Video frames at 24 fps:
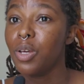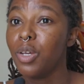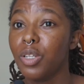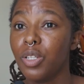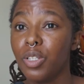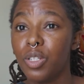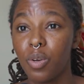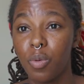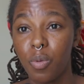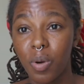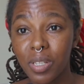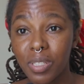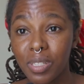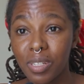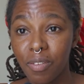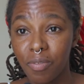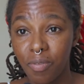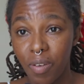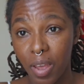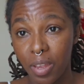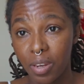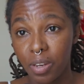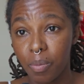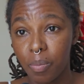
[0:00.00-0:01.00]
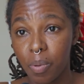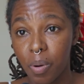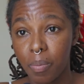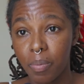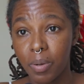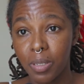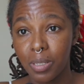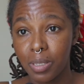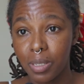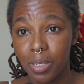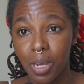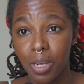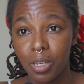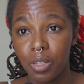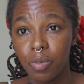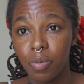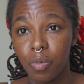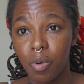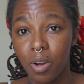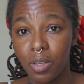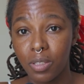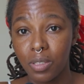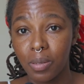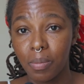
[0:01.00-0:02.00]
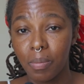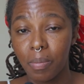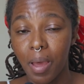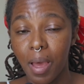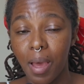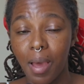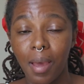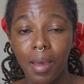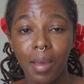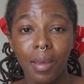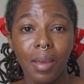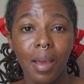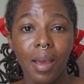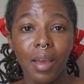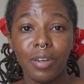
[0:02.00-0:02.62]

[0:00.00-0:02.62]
So once you find your property that you want to buy